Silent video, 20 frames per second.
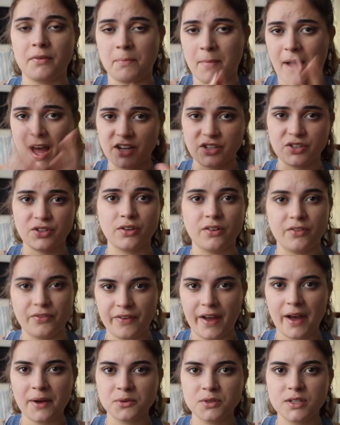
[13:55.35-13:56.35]
magical
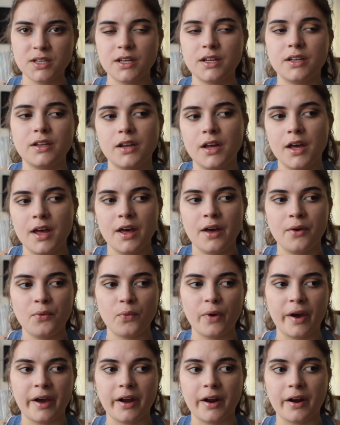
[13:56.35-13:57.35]
fountain,
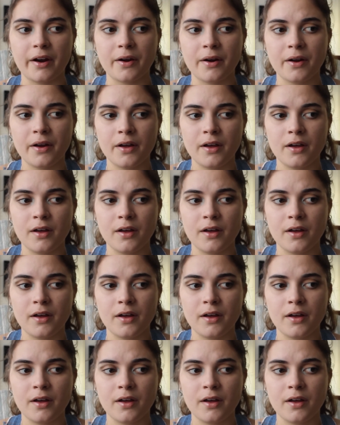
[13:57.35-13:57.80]
where